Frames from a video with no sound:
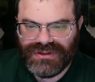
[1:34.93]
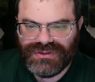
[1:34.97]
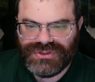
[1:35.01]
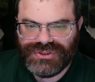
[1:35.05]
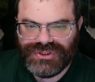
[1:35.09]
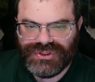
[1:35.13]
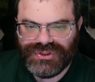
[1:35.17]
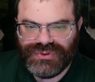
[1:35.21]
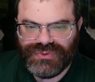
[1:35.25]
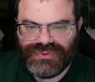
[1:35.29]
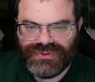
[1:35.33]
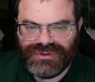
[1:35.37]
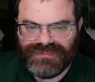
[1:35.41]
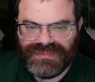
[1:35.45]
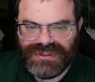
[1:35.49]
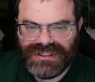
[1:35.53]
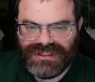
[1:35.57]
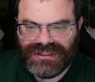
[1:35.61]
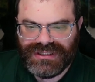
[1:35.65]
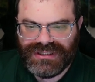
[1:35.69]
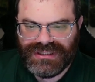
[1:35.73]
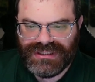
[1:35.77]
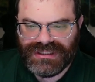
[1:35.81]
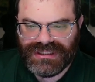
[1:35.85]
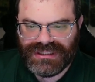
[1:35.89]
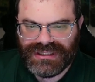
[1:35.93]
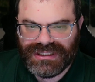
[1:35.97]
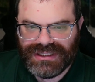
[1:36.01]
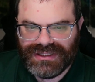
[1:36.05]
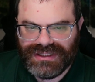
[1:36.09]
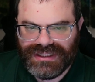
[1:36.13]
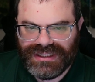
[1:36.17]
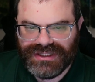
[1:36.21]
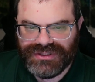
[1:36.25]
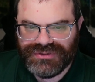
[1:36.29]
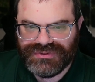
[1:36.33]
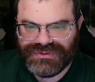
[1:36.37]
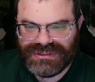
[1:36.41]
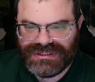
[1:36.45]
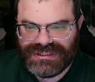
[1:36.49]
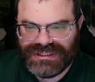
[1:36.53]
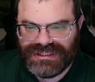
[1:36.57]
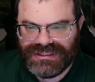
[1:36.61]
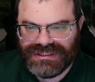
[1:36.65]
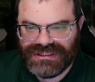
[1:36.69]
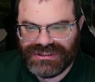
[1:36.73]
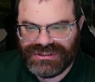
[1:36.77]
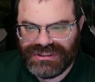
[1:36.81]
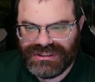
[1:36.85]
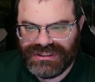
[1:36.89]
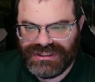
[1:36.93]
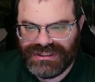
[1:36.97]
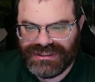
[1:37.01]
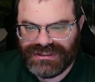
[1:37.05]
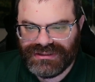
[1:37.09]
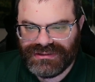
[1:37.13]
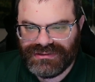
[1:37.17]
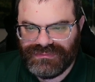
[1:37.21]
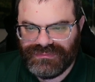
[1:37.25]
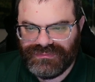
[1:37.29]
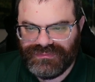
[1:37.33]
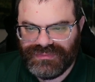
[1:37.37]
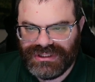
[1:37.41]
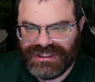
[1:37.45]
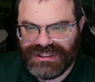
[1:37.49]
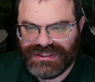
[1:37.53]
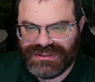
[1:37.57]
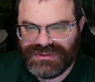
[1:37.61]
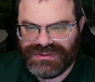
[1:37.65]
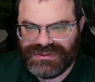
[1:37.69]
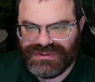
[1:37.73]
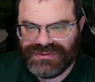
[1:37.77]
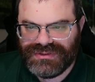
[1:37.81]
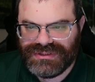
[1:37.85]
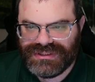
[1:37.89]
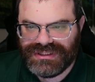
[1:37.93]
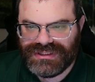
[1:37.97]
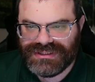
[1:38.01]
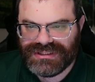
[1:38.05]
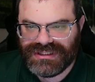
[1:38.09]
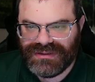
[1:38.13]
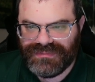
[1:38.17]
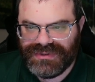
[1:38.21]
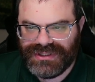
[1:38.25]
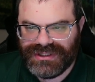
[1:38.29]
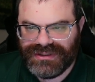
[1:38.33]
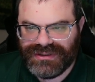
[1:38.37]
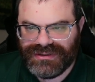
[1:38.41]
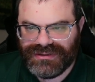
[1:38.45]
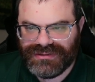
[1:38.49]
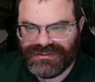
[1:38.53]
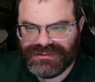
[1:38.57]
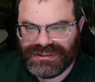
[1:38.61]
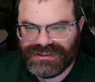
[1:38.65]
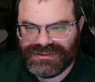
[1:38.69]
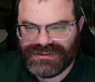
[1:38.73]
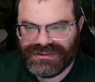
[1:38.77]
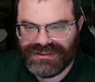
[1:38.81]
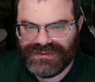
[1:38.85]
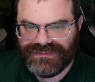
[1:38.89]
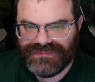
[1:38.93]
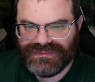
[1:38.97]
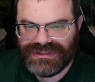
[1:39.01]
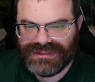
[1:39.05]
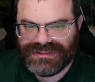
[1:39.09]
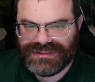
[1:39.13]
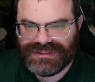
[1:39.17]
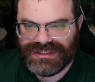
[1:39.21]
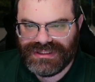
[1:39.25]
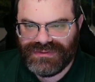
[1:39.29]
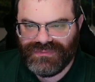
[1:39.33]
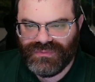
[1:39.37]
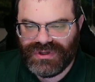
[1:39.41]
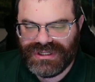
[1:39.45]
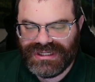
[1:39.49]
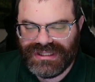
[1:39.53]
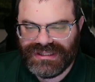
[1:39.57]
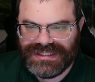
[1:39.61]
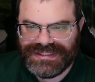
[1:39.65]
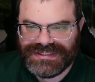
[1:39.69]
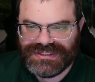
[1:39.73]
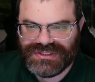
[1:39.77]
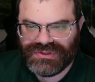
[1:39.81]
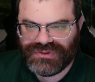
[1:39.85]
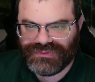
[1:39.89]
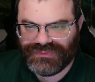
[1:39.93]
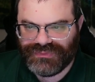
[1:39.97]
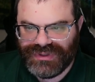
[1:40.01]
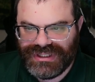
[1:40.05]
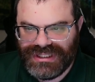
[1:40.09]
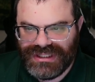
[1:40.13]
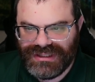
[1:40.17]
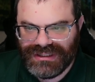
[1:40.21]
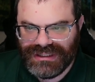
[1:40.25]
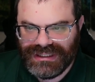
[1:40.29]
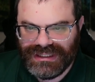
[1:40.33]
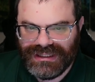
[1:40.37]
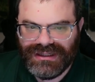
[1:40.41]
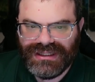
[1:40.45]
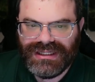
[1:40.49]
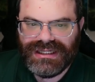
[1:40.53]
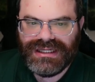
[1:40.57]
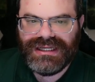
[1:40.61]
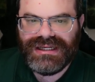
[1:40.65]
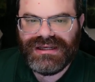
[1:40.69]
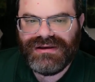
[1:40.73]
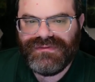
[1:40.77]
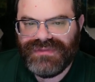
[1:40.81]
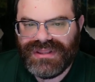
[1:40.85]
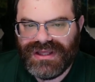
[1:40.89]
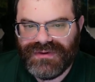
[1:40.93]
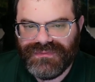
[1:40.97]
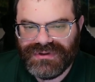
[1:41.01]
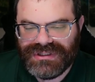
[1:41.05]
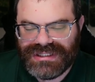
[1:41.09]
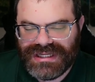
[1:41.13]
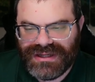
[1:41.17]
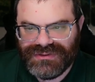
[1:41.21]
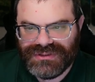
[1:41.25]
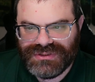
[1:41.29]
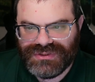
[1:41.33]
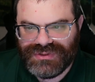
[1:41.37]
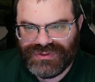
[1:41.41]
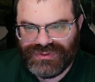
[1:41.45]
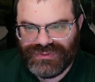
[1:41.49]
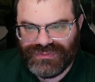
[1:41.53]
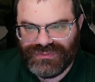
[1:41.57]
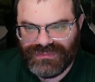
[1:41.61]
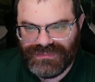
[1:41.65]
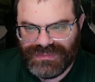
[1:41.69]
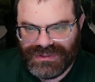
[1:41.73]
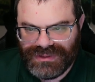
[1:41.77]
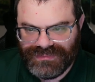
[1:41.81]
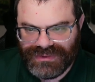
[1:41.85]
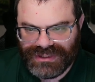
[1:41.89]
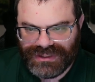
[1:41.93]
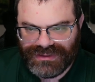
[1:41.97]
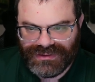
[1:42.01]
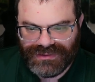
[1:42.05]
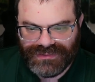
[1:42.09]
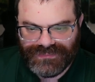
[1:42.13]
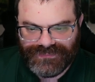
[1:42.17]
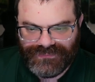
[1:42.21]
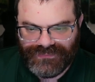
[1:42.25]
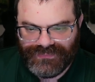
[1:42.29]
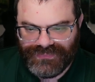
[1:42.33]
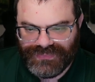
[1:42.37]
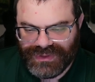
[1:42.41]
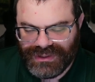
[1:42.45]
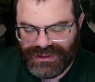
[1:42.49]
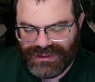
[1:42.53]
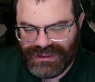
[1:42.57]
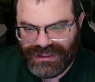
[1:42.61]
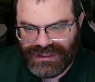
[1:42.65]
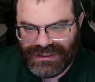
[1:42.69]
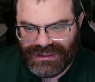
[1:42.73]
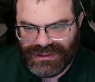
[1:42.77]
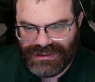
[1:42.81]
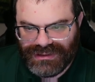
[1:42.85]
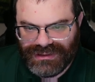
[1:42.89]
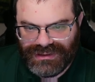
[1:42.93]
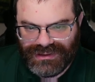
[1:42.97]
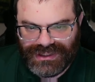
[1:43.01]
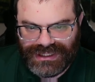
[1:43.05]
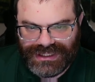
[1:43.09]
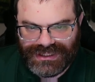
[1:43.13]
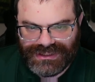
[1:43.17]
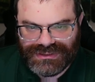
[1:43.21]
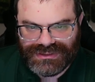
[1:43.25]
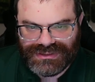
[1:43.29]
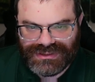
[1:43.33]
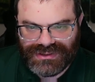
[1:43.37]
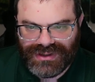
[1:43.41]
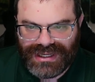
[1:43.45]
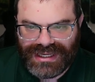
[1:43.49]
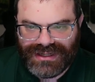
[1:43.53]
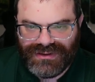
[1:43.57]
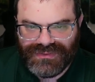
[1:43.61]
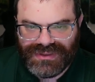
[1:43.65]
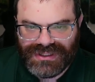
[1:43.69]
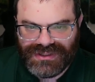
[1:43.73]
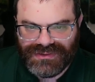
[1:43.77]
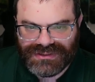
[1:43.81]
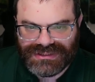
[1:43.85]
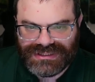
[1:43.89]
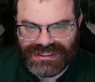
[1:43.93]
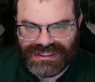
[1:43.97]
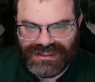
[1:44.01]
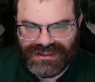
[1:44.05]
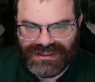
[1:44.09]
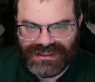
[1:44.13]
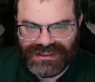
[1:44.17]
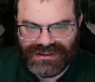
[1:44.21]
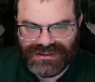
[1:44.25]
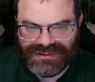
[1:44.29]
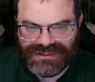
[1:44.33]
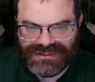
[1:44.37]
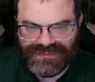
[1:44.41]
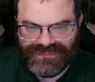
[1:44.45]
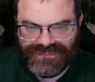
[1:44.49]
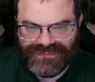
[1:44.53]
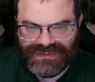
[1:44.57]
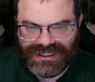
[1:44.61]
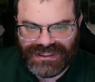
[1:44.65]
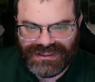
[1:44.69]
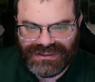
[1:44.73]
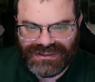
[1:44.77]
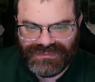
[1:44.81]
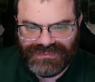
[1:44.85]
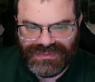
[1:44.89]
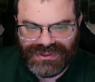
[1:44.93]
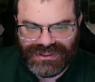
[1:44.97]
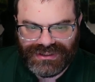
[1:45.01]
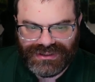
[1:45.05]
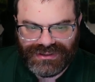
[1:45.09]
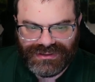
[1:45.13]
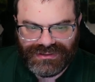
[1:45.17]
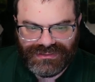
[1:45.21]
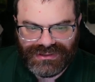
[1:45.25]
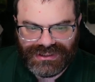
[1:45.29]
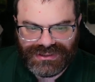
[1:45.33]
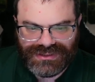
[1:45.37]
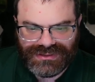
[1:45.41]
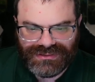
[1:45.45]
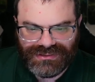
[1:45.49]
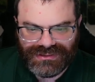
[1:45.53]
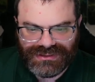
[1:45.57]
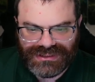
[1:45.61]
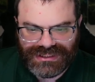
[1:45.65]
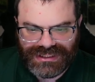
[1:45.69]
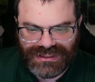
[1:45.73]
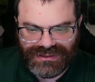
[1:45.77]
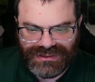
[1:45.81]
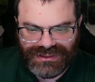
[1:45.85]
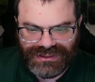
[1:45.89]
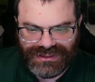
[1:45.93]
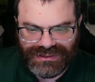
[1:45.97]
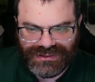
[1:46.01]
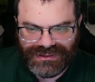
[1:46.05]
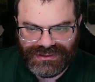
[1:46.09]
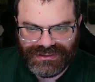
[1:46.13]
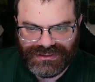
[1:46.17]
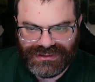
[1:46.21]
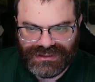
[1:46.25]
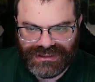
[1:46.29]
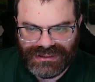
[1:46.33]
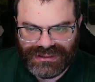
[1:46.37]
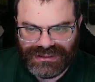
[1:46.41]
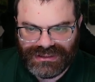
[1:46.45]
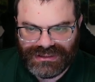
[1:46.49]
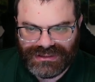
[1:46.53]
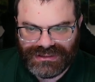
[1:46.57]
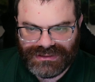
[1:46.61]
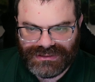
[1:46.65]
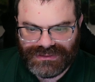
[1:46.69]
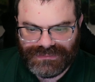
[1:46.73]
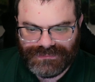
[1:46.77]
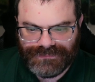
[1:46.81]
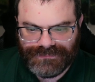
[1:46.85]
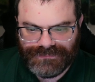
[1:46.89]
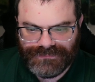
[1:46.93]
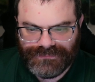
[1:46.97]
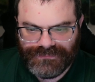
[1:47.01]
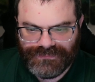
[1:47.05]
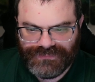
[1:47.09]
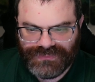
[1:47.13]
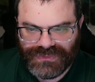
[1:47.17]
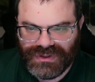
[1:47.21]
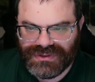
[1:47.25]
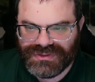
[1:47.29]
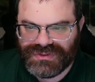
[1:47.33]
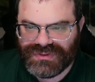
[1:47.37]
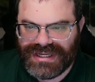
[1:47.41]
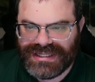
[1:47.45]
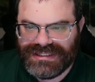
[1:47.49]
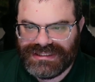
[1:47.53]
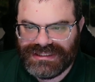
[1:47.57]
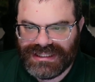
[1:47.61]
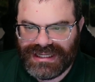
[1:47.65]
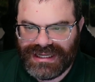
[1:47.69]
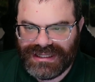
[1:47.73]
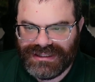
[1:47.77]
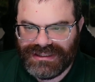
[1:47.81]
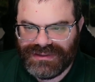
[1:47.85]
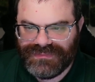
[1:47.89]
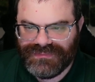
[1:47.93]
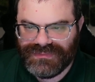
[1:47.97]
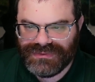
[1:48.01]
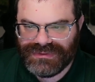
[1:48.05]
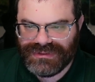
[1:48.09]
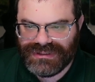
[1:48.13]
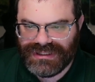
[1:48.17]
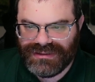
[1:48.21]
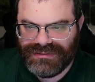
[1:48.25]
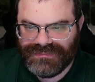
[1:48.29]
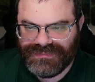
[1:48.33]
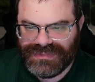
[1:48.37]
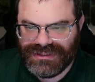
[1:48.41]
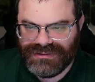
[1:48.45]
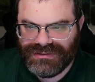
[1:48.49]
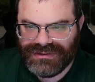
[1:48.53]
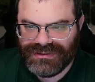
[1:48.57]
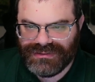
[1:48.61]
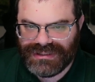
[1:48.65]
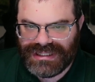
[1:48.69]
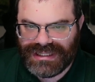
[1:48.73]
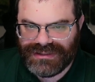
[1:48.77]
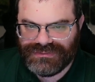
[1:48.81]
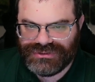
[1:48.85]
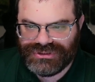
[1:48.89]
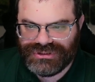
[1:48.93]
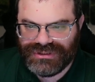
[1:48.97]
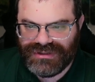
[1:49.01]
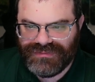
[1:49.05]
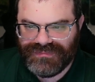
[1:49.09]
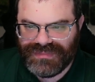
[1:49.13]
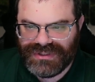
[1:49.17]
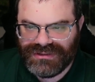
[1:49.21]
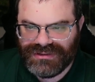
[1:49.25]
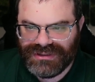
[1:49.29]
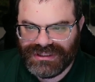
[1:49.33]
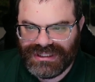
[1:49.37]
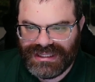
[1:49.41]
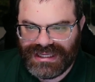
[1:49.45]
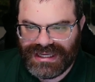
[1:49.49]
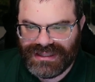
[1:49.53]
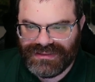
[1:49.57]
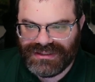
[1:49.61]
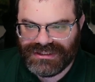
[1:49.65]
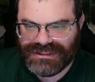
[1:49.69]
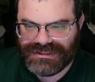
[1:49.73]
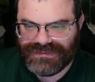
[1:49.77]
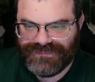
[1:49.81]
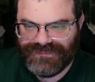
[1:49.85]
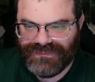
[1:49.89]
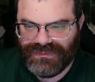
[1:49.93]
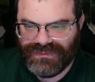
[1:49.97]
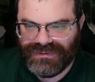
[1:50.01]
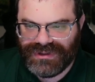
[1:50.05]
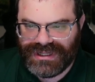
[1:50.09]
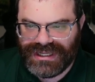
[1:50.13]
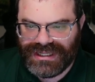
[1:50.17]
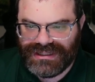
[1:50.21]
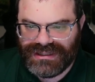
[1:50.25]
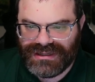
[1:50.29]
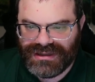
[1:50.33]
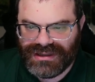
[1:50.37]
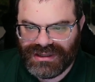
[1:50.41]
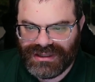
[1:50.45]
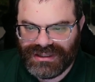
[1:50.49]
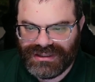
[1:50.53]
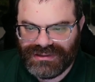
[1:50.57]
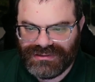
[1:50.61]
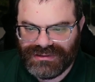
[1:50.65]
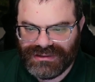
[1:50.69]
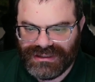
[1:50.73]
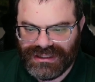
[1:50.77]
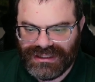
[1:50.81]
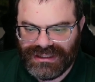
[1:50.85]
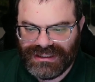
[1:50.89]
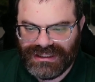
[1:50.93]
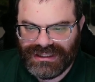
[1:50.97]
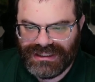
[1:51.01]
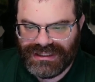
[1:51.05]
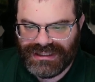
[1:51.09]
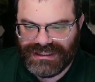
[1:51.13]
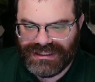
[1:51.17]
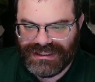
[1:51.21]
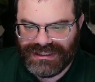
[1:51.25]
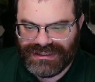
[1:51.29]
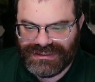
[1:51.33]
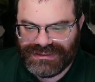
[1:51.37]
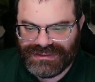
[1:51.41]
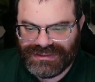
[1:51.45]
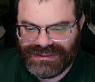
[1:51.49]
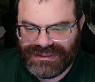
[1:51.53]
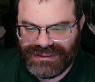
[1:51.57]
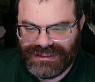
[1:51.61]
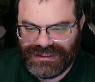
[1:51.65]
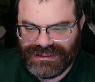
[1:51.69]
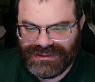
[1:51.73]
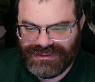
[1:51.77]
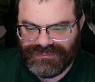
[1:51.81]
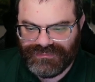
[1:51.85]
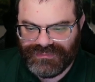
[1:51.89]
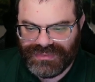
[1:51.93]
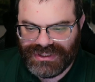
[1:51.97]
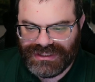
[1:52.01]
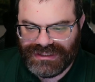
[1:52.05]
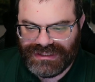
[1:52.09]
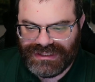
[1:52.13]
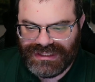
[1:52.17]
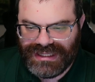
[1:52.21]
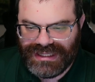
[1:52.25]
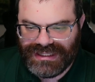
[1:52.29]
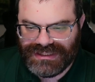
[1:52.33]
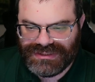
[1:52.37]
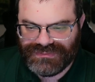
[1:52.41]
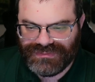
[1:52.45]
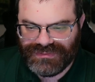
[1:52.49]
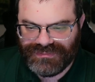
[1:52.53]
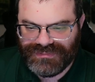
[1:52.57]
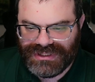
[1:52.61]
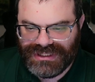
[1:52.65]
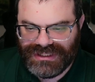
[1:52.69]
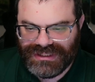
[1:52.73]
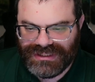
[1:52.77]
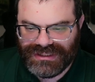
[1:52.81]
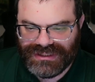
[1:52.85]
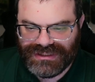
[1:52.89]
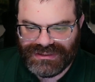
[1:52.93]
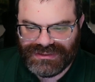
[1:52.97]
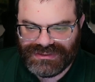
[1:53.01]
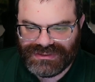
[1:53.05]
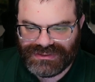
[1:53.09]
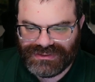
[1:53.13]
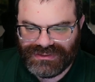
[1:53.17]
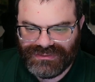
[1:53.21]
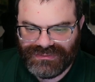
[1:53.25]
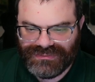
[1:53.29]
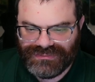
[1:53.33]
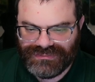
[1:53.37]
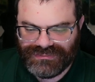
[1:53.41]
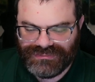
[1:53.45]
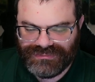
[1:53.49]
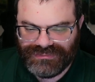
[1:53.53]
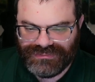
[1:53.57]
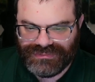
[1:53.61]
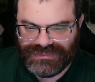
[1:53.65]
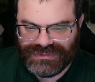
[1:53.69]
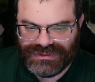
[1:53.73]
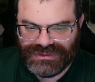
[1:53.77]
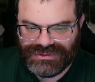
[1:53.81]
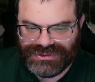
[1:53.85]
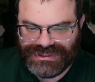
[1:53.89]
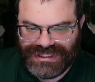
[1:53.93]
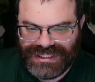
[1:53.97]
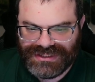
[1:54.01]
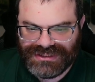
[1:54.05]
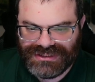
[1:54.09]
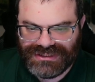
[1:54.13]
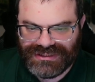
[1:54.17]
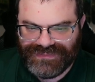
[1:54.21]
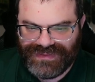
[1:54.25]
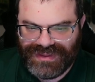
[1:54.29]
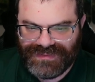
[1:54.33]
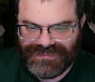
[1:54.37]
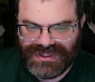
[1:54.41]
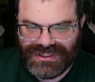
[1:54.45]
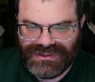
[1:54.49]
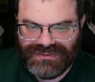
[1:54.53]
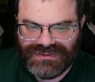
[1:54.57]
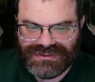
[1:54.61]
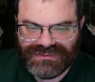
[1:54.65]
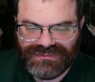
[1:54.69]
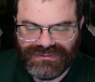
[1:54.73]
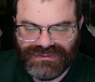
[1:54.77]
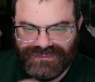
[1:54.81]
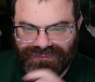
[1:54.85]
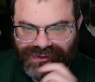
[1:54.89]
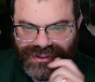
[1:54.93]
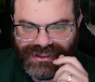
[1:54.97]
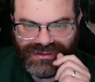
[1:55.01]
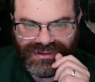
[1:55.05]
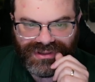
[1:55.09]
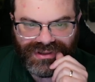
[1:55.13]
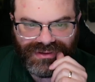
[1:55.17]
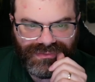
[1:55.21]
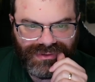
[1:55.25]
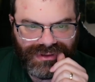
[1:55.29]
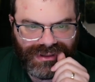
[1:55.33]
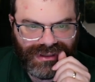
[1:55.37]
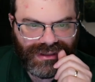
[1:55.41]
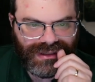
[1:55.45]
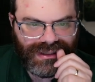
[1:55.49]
two would be the uh, the interesting digit here, because two C's up here. It's, it's in one of these three. If that were down to two, would be better. All right, so I don't think there's anything else to find up here. Let's look down here. Um, also, I did. I am gonna be look. I should have been looking at this four, eight, nine, and seeing, but the eight's repeated, so the chances of that being useful are very low.